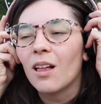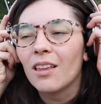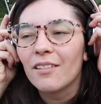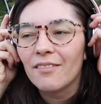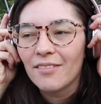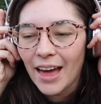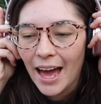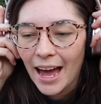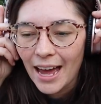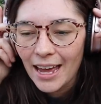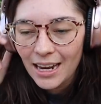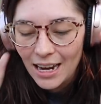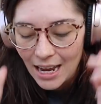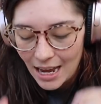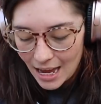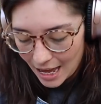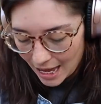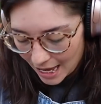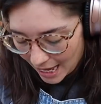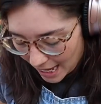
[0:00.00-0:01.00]
all of that.
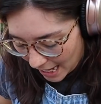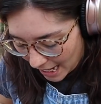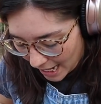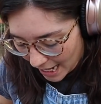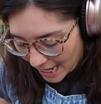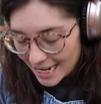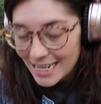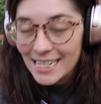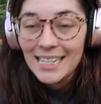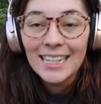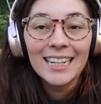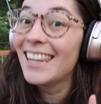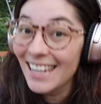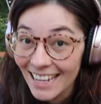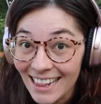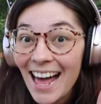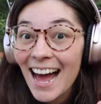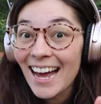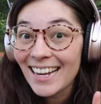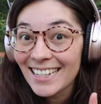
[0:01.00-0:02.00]
And
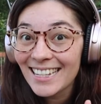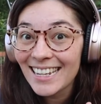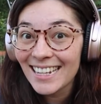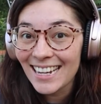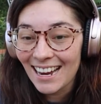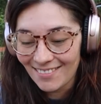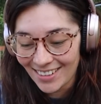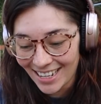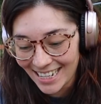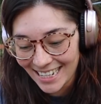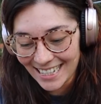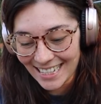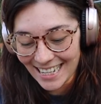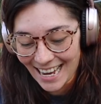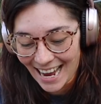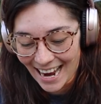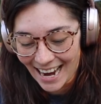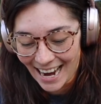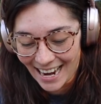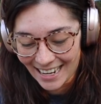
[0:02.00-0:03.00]
the last thing I'm gonna
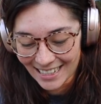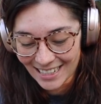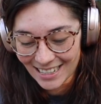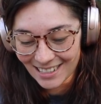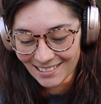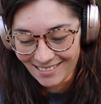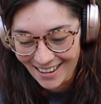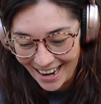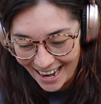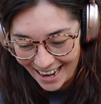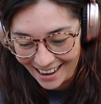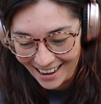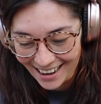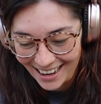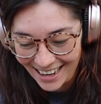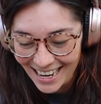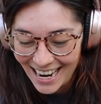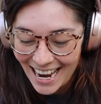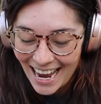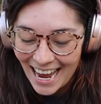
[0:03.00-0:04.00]
say, I
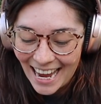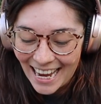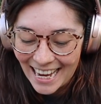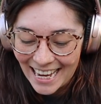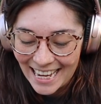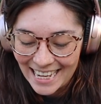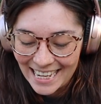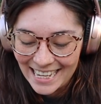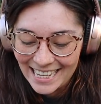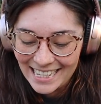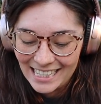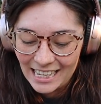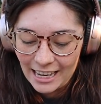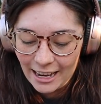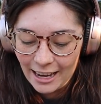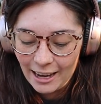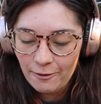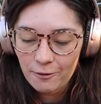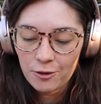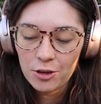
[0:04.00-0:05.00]
swear, is
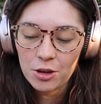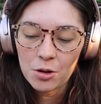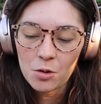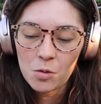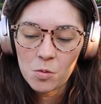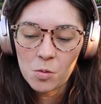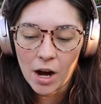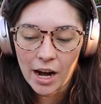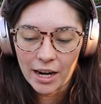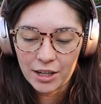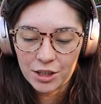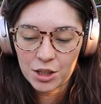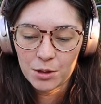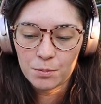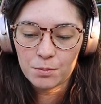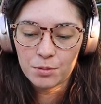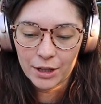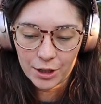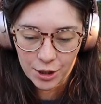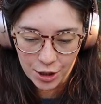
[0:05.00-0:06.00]
if you watched
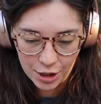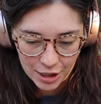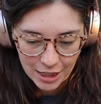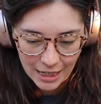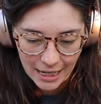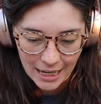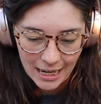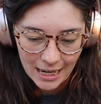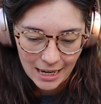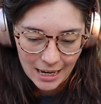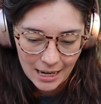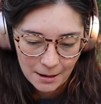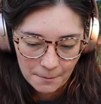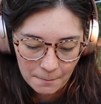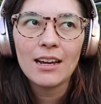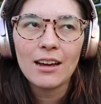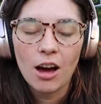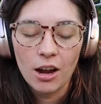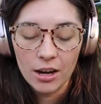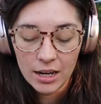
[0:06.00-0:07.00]
Bridgerton
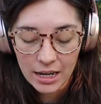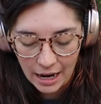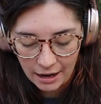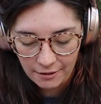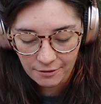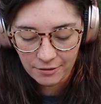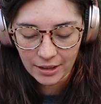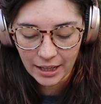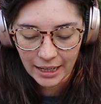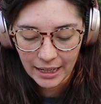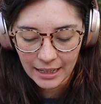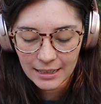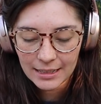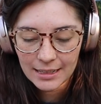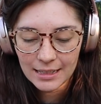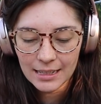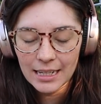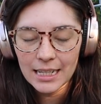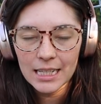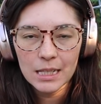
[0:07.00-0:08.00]
on
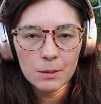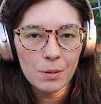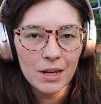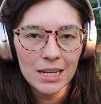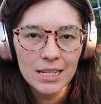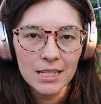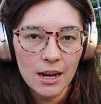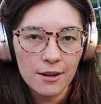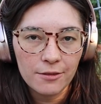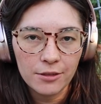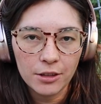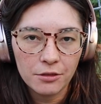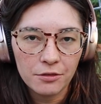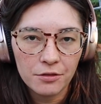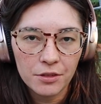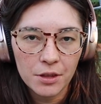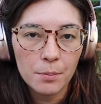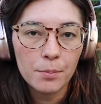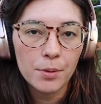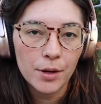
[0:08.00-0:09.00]
Netflix, it's based off
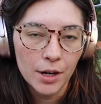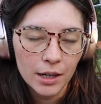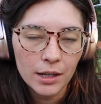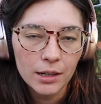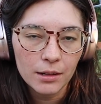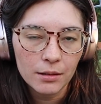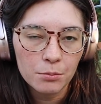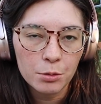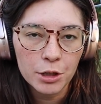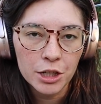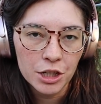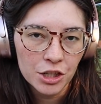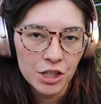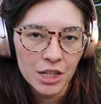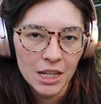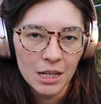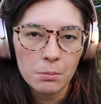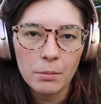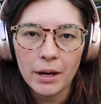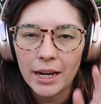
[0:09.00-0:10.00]
of the book
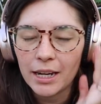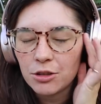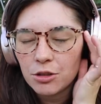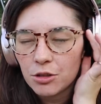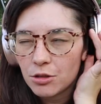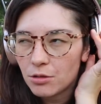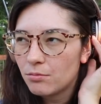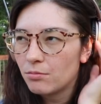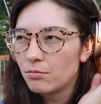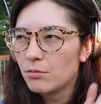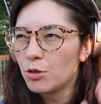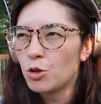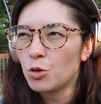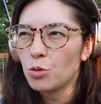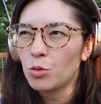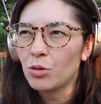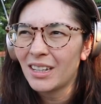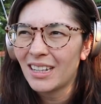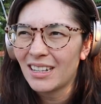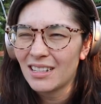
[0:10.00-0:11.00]
Bridgerton by
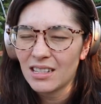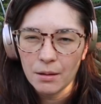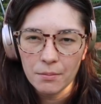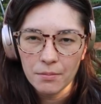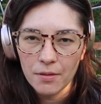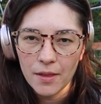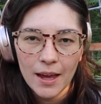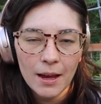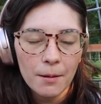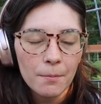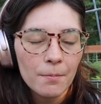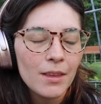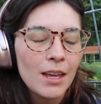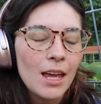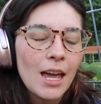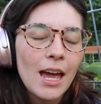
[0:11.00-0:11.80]
Julie something.